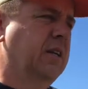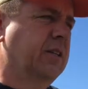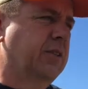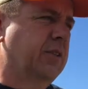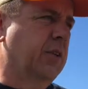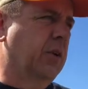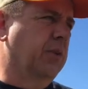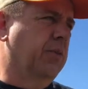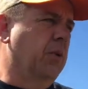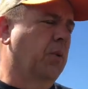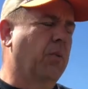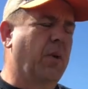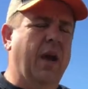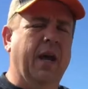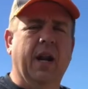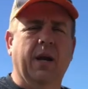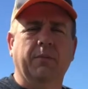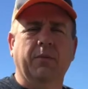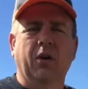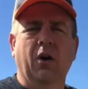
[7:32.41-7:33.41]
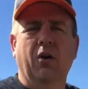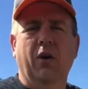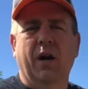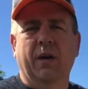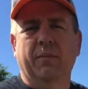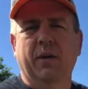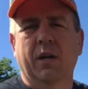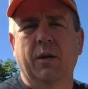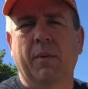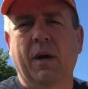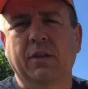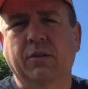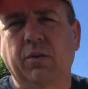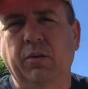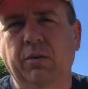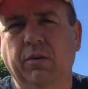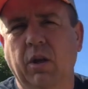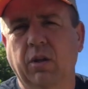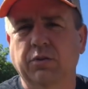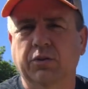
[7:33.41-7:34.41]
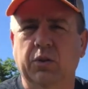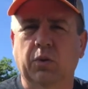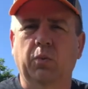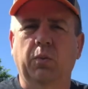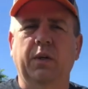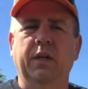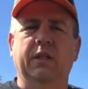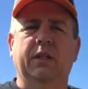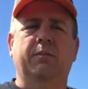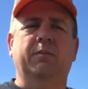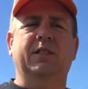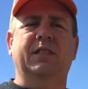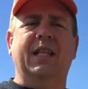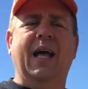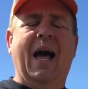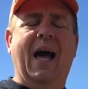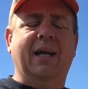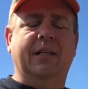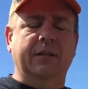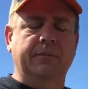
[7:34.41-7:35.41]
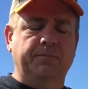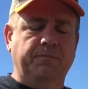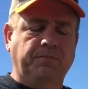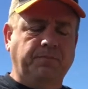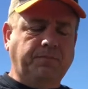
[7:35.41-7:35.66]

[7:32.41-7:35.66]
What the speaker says: So at the rate I'm going, I'm getting about 2 loads a week stacked.